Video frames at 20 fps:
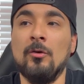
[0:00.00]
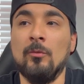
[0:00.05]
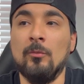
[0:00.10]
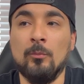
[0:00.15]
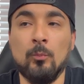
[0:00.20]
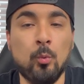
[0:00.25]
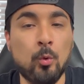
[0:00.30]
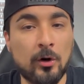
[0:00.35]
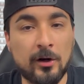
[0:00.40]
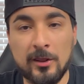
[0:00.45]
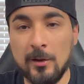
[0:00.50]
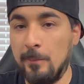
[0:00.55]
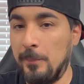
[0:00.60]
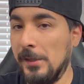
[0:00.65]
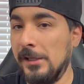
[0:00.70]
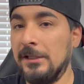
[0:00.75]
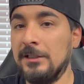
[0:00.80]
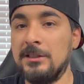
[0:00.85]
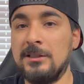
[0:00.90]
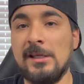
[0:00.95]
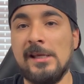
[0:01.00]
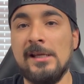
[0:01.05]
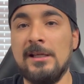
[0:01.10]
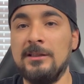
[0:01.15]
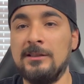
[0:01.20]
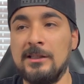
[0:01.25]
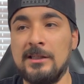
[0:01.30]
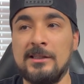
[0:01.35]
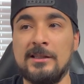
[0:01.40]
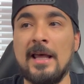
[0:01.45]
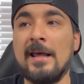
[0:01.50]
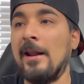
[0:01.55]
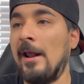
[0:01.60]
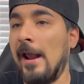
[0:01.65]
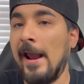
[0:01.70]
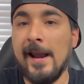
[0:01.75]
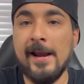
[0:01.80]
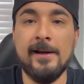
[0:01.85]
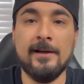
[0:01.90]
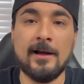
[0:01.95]
one of the biggest things is that
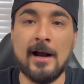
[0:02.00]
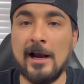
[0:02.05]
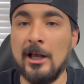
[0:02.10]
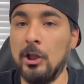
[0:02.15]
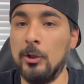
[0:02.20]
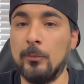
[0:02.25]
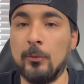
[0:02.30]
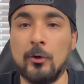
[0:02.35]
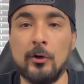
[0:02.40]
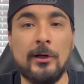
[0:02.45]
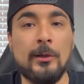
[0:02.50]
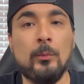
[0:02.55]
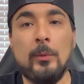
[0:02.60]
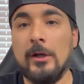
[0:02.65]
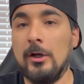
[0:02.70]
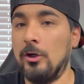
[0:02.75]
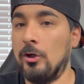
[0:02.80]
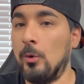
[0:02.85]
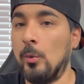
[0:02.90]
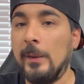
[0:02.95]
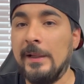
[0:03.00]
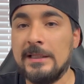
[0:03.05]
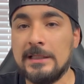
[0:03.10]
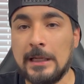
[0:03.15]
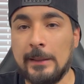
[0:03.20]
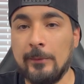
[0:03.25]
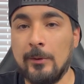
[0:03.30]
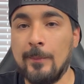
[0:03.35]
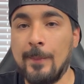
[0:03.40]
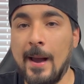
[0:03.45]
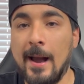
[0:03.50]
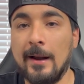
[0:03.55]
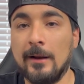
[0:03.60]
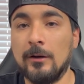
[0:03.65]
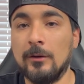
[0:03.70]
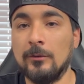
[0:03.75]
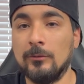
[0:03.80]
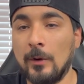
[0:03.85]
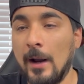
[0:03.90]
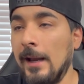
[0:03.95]
A, Kyler Murray, we don't know when he's coming
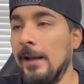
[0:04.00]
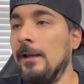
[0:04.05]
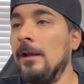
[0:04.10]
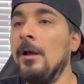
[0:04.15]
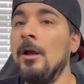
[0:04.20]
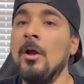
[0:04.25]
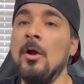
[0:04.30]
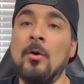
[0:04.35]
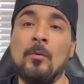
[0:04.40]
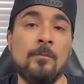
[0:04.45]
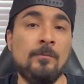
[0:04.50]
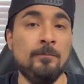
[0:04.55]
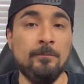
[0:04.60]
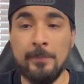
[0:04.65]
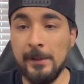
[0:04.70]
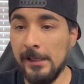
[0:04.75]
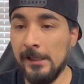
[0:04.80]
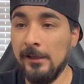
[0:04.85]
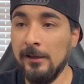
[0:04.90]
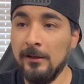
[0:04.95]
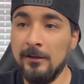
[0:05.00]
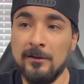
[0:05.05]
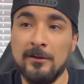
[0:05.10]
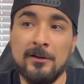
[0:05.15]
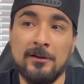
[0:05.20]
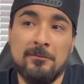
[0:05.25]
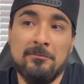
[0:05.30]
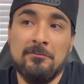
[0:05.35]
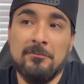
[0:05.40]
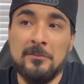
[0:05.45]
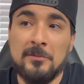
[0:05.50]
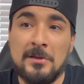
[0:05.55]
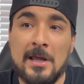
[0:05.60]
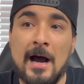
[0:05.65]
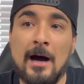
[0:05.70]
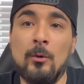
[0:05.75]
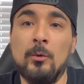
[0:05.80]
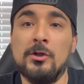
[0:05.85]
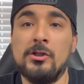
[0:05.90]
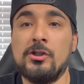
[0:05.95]
back, right? B,
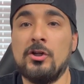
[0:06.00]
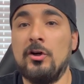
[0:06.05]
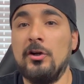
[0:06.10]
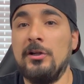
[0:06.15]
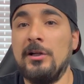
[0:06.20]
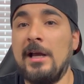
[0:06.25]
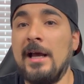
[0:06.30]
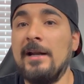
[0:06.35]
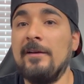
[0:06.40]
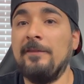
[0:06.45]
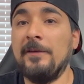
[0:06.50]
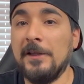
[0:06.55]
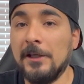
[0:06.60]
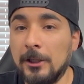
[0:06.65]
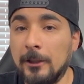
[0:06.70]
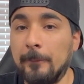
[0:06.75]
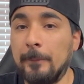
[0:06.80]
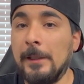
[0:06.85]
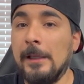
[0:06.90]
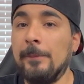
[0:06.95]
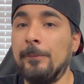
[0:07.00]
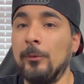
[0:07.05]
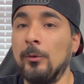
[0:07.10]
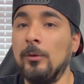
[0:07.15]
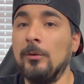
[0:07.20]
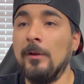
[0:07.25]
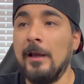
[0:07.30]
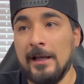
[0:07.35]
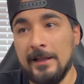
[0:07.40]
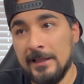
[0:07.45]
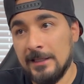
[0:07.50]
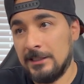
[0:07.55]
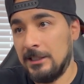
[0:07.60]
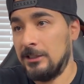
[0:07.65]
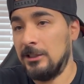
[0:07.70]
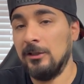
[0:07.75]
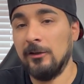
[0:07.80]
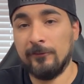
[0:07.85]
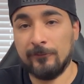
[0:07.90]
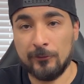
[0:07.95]
now we're starting to kind of hear people, and this
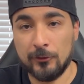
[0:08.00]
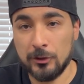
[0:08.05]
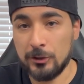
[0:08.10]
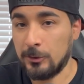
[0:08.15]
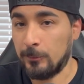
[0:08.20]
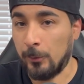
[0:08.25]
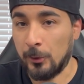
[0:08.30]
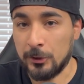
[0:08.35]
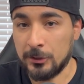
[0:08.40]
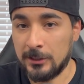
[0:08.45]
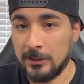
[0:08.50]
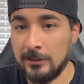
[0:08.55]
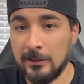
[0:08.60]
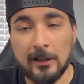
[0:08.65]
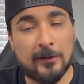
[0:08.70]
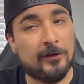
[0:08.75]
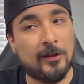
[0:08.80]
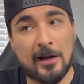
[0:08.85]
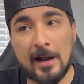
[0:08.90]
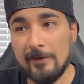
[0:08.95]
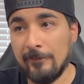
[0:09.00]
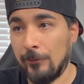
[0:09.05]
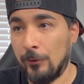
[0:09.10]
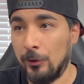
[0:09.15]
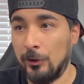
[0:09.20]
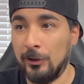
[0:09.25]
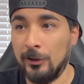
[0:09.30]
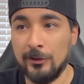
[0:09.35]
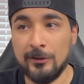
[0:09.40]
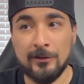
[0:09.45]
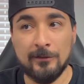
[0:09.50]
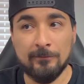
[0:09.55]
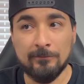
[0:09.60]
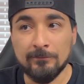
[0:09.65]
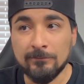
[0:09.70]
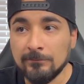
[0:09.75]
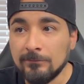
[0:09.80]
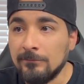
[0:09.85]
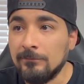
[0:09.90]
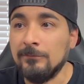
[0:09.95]
isn't the first person that I've heard,
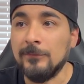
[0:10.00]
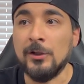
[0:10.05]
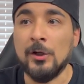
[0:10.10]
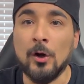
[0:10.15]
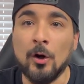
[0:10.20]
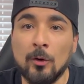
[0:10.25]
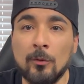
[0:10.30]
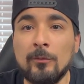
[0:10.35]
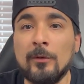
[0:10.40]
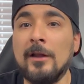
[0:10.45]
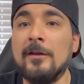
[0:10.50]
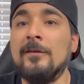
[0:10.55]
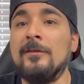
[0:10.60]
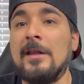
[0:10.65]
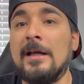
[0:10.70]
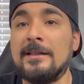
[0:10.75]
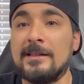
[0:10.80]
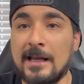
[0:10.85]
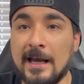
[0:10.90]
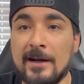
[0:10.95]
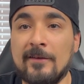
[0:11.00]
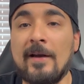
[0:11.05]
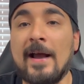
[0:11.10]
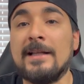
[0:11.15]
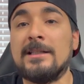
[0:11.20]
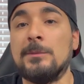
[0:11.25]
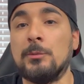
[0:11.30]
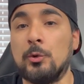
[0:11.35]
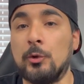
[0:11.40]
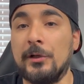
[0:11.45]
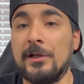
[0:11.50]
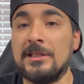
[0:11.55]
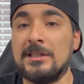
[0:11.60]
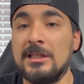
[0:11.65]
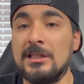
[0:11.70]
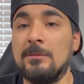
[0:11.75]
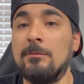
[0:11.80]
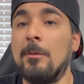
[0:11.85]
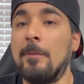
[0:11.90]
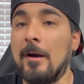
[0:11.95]
you know, that's kind of had some
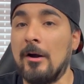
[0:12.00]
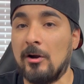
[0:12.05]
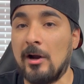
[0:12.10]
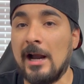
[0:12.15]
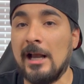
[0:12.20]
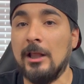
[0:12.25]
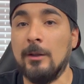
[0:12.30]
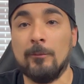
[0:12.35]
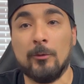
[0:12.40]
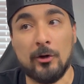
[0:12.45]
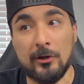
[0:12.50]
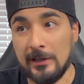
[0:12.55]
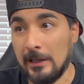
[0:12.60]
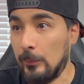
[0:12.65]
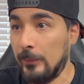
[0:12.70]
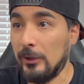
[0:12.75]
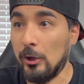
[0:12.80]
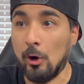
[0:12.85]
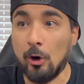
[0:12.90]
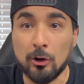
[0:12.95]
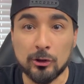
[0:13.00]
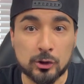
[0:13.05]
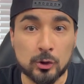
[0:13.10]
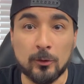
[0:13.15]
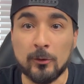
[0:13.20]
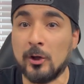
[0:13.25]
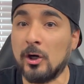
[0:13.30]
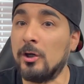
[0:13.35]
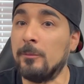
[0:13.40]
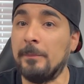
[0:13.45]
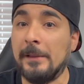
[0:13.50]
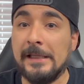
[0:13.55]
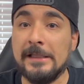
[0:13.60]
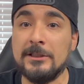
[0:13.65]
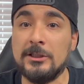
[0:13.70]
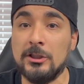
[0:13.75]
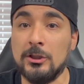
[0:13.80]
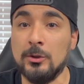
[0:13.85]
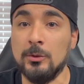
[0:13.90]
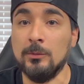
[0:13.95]
criticism about Kyler Murray. Now, we also heard
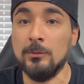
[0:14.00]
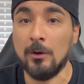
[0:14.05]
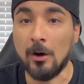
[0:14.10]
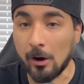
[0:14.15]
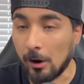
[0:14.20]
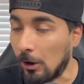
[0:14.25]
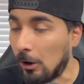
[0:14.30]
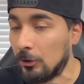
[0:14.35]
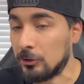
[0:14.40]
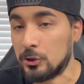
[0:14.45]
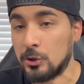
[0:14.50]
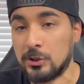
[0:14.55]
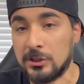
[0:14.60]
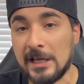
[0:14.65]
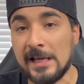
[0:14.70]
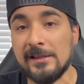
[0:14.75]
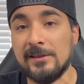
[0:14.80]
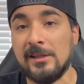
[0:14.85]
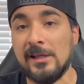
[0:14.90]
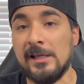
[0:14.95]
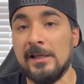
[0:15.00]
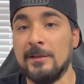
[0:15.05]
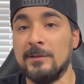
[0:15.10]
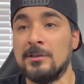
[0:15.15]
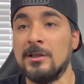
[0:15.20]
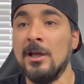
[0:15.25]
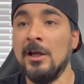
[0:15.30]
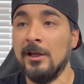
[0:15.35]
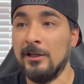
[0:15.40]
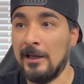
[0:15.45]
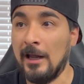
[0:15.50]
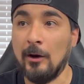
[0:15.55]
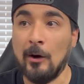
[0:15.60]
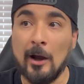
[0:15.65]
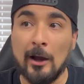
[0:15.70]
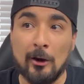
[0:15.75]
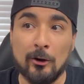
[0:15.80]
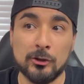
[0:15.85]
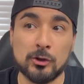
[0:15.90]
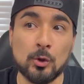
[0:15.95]
P2 also say things. Now,
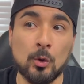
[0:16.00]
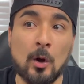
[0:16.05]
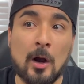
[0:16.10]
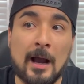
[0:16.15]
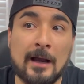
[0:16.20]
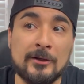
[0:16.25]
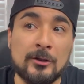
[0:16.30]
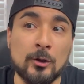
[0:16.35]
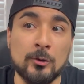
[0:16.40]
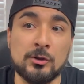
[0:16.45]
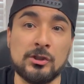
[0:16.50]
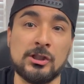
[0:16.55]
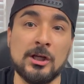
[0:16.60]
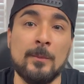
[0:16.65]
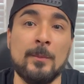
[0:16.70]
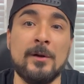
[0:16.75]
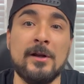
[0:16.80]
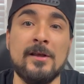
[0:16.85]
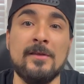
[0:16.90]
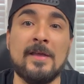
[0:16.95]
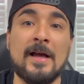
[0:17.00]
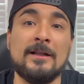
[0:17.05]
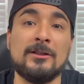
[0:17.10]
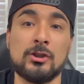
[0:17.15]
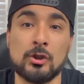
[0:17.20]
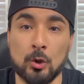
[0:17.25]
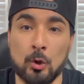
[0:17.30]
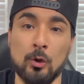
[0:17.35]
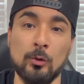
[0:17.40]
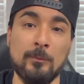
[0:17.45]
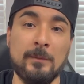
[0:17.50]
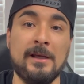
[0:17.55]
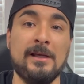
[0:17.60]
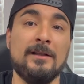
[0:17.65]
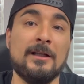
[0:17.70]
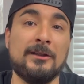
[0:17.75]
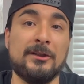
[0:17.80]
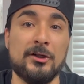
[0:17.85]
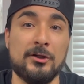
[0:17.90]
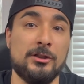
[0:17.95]
I also know somebody that told me
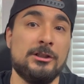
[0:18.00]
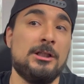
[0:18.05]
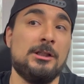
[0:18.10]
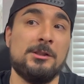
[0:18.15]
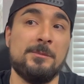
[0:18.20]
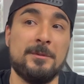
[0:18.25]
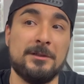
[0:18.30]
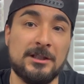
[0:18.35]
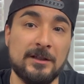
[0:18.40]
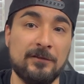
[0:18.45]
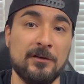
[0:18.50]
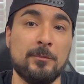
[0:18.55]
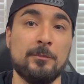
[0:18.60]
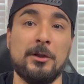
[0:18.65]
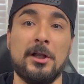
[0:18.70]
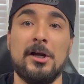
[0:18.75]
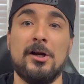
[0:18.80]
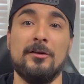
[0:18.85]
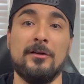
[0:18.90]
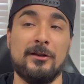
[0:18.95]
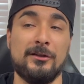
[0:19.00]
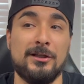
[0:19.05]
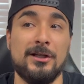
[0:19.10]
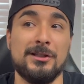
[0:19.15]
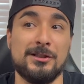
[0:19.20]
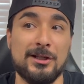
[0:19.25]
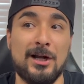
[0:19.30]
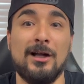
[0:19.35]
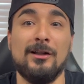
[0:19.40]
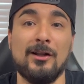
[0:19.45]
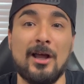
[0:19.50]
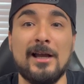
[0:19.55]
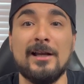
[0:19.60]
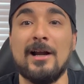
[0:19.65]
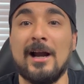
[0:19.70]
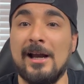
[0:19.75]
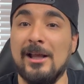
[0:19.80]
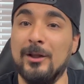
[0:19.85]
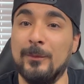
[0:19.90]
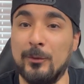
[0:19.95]
that there is a specific player that does not like
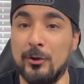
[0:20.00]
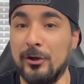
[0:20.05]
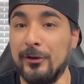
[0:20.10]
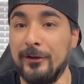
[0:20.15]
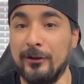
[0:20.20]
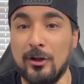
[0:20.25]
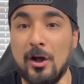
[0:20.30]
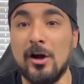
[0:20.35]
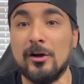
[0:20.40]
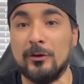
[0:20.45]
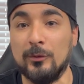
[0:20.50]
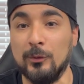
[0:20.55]
Kyler Murray in the locker